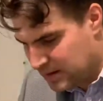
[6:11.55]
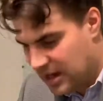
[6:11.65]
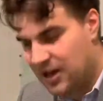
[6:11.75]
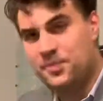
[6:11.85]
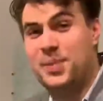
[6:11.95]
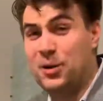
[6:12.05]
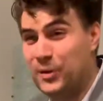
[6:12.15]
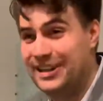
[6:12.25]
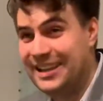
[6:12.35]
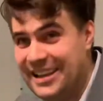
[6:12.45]
But
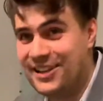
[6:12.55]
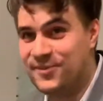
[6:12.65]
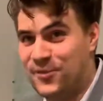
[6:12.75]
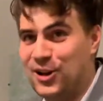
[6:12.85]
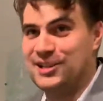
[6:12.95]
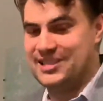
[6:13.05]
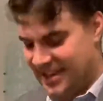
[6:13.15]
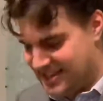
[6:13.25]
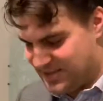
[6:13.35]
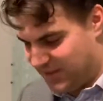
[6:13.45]
we need
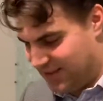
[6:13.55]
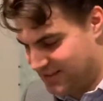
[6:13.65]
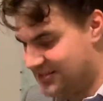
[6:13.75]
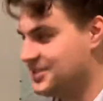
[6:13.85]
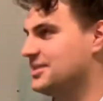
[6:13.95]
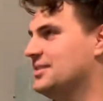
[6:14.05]
volunteers for this.